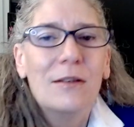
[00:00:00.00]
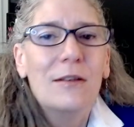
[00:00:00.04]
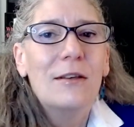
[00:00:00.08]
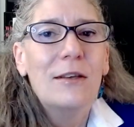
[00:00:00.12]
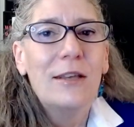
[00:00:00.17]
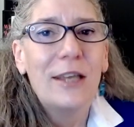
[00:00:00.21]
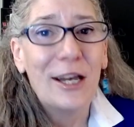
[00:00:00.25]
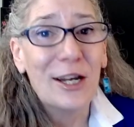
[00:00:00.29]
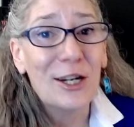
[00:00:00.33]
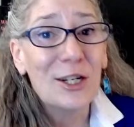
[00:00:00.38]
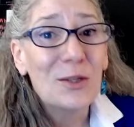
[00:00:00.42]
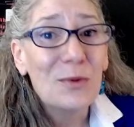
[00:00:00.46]

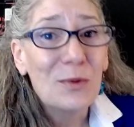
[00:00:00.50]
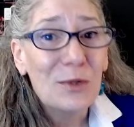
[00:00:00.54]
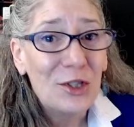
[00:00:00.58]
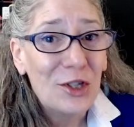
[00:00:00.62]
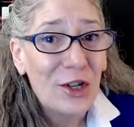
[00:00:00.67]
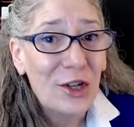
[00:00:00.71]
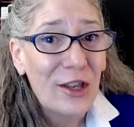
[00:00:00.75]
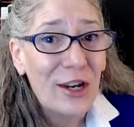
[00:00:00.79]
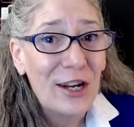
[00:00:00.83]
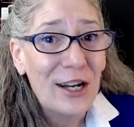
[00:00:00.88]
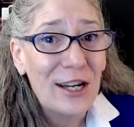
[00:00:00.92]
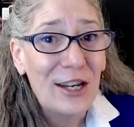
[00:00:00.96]
Here's what
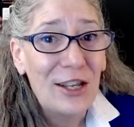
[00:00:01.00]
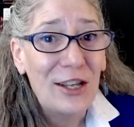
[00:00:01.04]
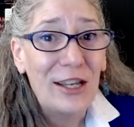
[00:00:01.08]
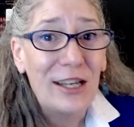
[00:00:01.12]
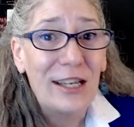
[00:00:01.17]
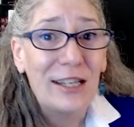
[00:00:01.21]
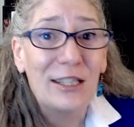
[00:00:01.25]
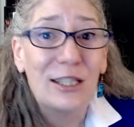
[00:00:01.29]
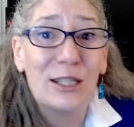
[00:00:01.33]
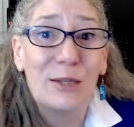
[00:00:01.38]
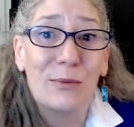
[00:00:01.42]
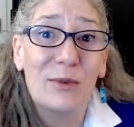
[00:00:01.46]
you're going to
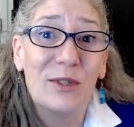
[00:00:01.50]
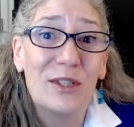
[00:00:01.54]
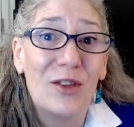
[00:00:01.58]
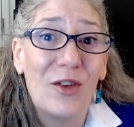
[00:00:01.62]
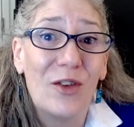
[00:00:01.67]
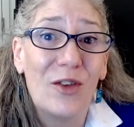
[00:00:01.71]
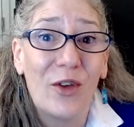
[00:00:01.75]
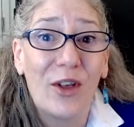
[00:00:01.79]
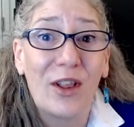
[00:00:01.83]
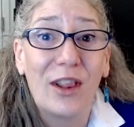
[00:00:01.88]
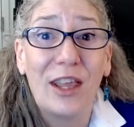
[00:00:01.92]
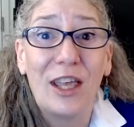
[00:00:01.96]
need
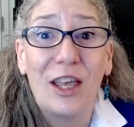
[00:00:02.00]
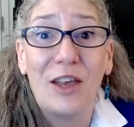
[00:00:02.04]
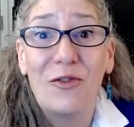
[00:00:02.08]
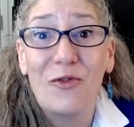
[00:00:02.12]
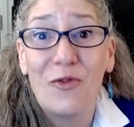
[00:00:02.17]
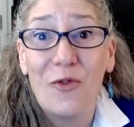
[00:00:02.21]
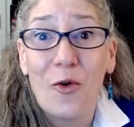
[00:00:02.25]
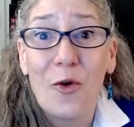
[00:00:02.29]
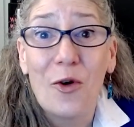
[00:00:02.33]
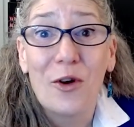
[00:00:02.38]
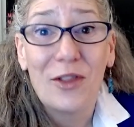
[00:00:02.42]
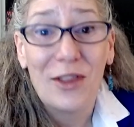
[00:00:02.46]
specifically
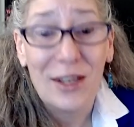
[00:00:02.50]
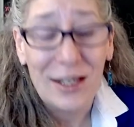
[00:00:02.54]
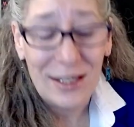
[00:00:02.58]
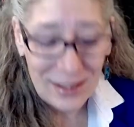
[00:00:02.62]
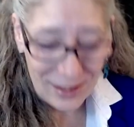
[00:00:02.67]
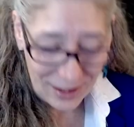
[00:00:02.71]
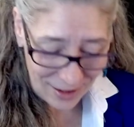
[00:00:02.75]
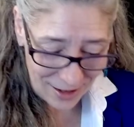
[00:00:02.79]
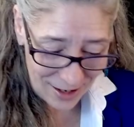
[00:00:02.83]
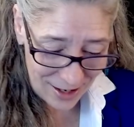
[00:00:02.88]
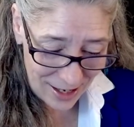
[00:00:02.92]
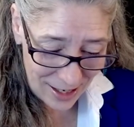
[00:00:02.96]
for this
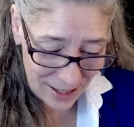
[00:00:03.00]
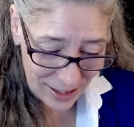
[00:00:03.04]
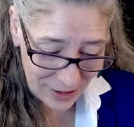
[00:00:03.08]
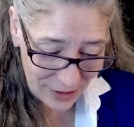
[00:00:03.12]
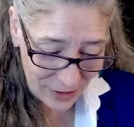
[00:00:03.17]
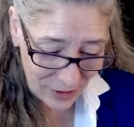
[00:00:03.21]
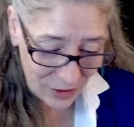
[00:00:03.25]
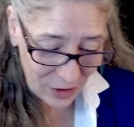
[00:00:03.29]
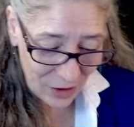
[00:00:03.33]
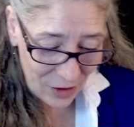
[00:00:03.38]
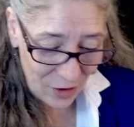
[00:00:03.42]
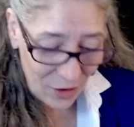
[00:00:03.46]

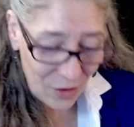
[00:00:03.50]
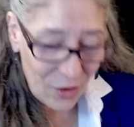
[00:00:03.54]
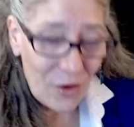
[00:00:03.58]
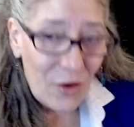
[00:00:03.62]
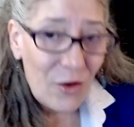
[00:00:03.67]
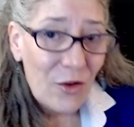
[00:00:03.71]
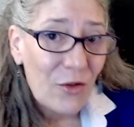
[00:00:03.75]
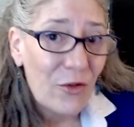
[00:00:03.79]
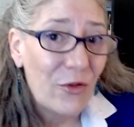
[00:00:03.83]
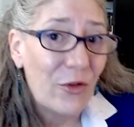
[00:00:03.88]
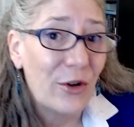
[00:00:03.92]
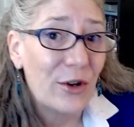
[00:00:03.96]
class.
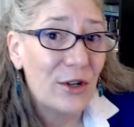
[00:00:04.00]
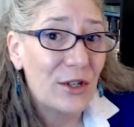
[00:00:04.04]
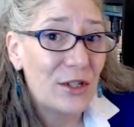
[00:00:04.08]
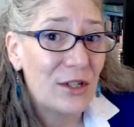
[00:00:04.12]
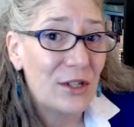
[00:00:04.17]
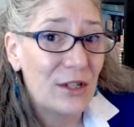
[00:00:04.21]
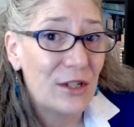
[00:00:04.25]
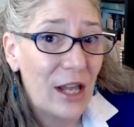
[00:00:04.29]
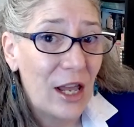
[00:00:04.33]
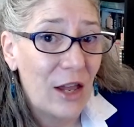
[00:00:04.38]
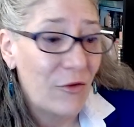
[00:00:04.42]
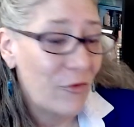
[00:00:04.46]

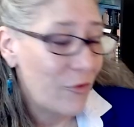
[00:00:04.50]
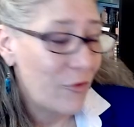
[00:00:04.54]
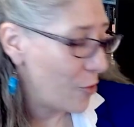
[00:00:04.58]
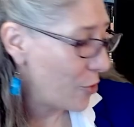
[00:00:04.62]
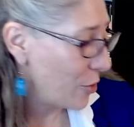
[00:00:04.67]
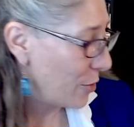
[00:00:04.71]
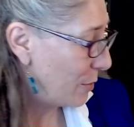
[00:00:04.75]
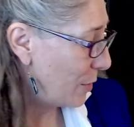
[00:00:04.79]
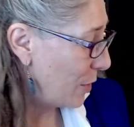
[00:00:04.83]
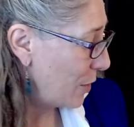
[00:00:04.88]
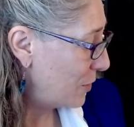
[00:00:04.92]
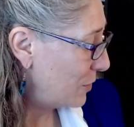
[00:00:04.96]
First and
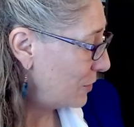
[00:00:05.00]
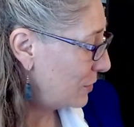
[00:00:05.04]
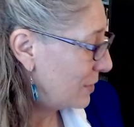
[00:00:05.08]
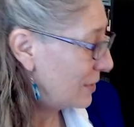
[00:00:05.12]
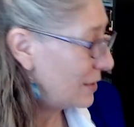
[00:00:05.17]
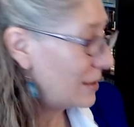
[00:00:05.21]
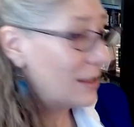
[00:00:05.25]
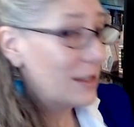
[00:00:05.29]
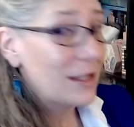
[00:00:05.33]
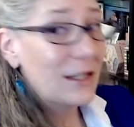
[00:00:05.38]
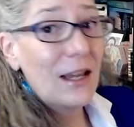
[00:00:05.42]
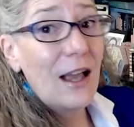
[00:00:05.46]

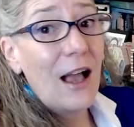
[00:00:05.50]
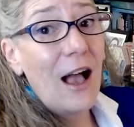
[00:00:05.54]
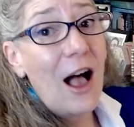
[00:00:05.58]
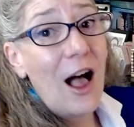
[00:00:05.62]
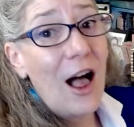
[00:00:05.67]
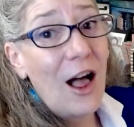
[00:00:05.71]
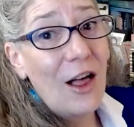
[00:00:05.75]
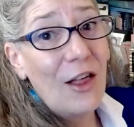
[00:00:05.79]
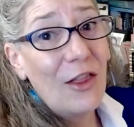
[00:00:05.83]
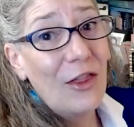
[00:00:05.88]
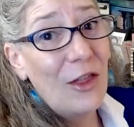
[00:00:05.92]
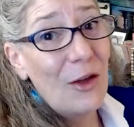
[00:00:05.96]
foremost,
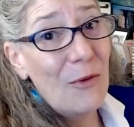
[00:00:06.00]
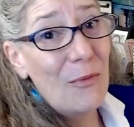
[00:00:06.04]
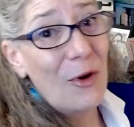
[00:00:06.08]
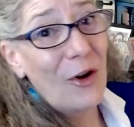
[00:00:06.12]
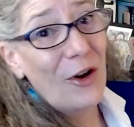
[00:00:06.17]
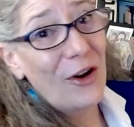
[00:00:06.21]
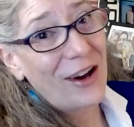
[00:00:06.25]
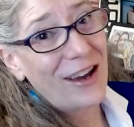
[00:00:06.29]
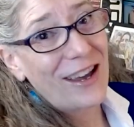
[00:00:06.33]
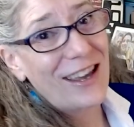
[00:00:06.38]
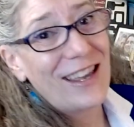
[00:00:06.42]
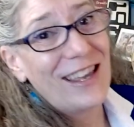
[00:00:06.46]
the book.
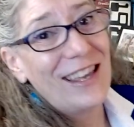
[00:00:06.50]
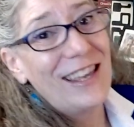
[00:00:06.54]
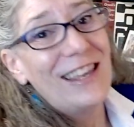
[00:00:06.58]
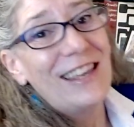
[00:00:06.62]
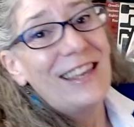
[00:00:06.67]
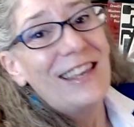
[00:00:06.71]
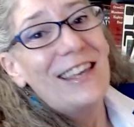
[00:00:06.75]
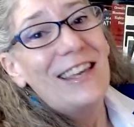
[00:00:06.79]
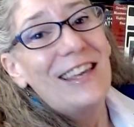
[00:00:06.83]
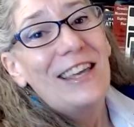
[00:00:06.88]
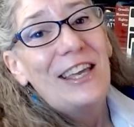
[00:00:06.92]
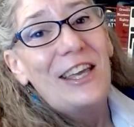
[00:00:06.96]

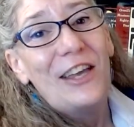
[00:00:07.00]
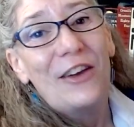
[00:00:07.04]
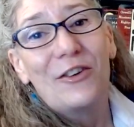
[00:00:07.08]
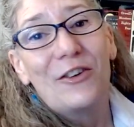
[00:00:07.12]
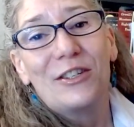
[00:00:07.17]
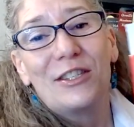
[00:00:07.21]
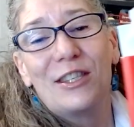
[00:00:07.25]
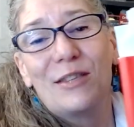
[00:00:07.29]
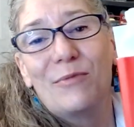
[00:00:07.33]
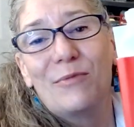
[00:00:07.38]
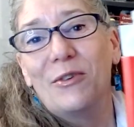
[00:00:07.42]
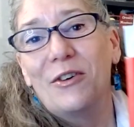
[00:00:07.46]

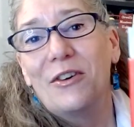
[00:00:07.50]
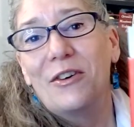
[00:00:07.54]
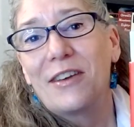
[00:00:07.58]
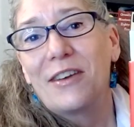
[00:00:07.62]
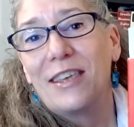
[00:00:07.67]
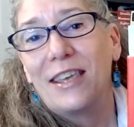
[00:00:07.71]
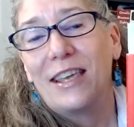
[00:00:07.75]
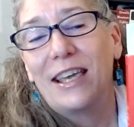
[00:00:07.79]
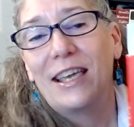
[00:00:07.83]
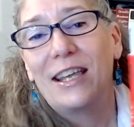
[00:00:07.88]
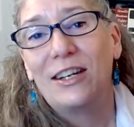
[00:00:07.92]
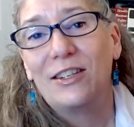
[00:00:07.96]
Here's the book.
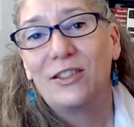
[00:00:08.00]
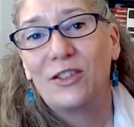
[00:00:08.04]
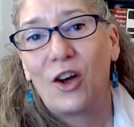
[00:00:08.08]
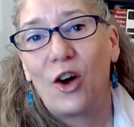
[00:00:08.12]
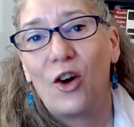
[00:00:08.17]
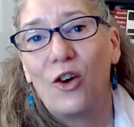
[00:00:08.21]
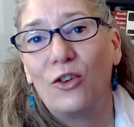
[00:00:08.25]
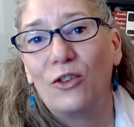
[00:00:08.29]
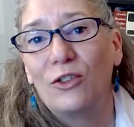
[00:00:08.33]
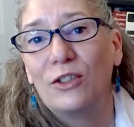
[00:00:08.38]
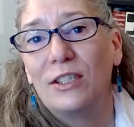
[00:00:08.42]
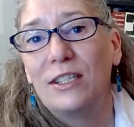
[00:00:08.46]
It is
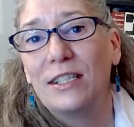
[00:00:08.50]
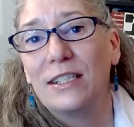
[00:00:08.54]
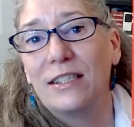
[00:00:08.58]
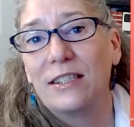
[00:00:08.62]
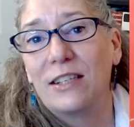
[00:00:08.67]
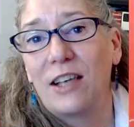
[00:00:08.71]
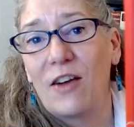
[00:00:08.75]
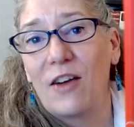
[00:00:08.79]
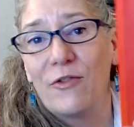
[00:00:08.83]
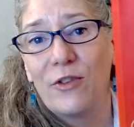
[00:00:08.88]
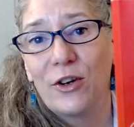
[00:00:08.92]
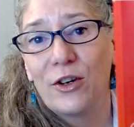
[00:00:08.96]
called
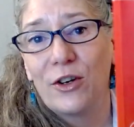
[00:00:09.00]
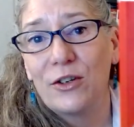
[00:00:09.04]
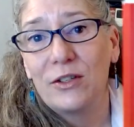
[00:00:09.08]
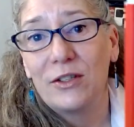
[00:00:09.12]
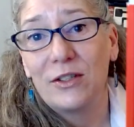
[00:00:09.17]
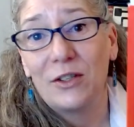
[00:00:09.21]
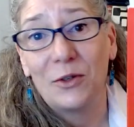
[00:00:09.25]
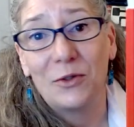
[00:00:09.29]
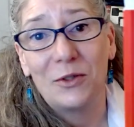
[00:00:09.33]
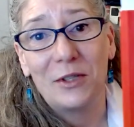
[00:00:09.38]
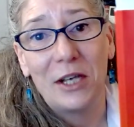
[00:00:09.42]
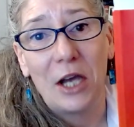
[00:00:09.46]
Discover
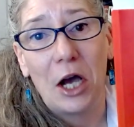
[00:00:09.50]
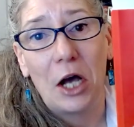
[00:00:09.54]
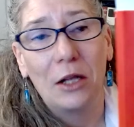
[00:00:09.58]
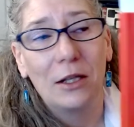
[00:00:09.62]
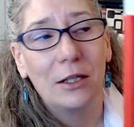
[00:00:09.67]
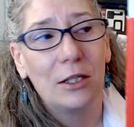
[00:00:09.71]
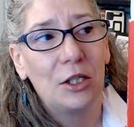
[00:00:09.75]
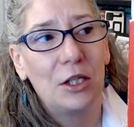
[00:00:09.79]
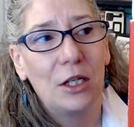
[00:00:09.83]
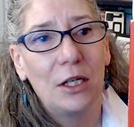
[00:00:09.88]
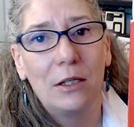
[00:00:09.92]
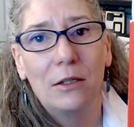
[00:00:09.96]

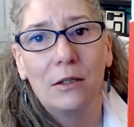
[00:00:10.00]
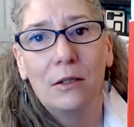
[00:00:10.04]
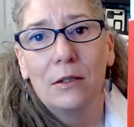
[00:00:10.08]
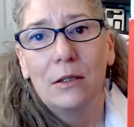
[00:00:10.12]
Sociology.